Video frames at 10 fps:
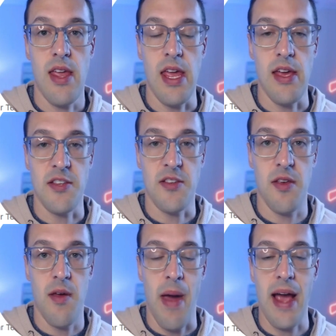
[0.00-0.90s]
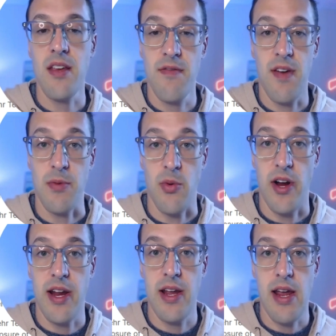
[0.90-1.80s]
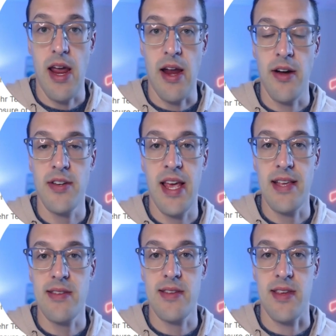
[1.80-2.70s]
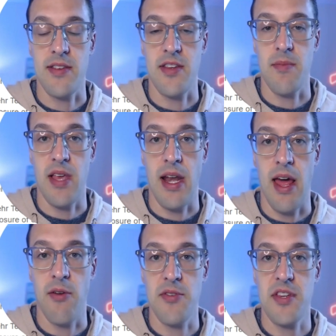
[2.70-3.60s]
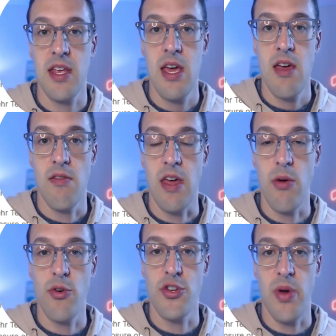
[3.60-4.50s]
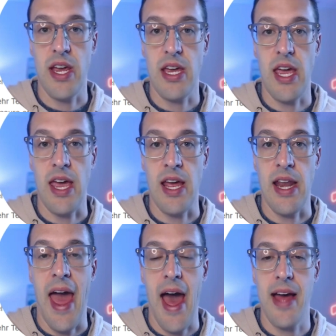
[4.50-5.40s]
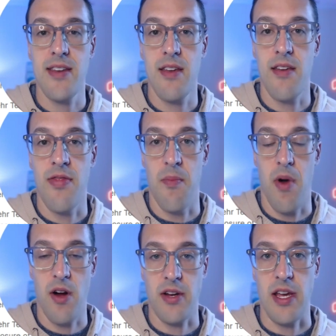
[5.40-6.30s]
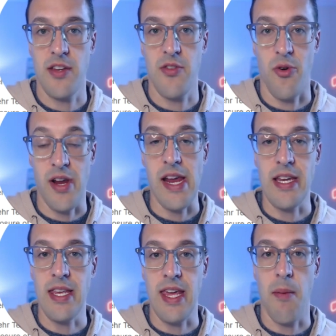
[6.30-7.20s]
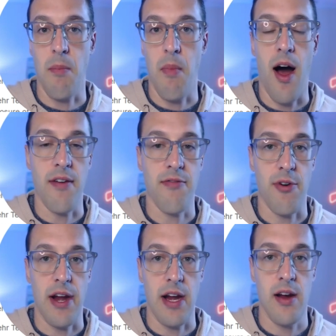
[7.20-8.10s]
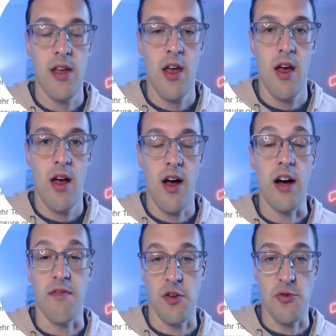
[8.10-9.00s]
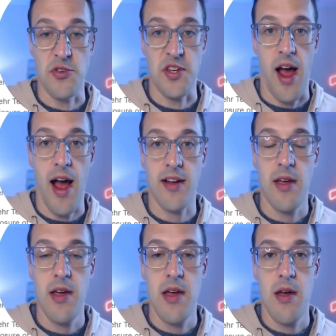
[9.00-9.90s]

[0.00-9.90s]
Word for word: is back in February, Aehr Test Systems announced they were doing an at the market or ATM offering of new stock.